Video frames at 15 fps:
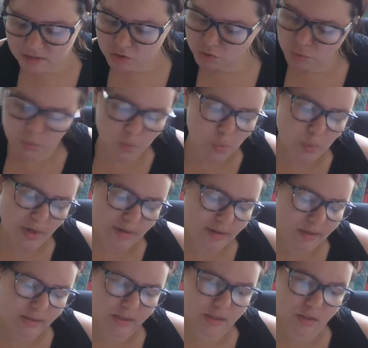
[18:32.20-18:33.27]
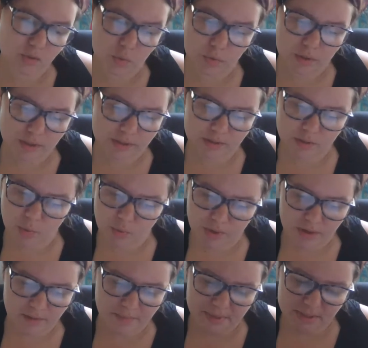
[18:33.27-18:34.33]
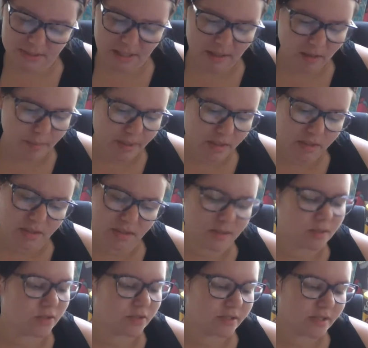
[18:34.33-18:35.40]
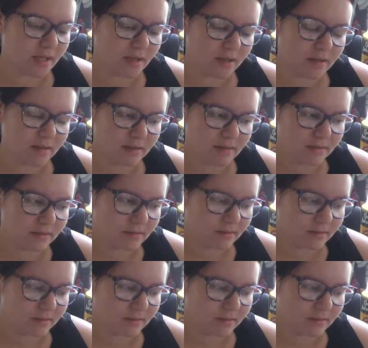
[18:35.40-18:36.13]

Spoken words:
sure where this story is going because 80 pages is just like